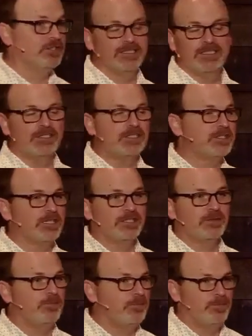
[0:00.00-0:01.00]
Like, this is such
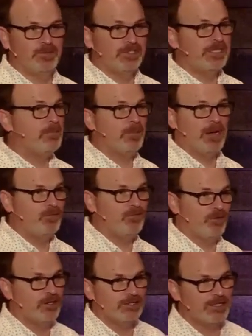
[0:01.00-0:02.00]
a step up
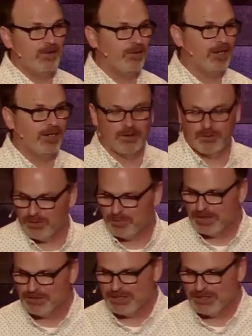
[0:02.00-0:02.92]
for us. Now we're going to go through a bunch of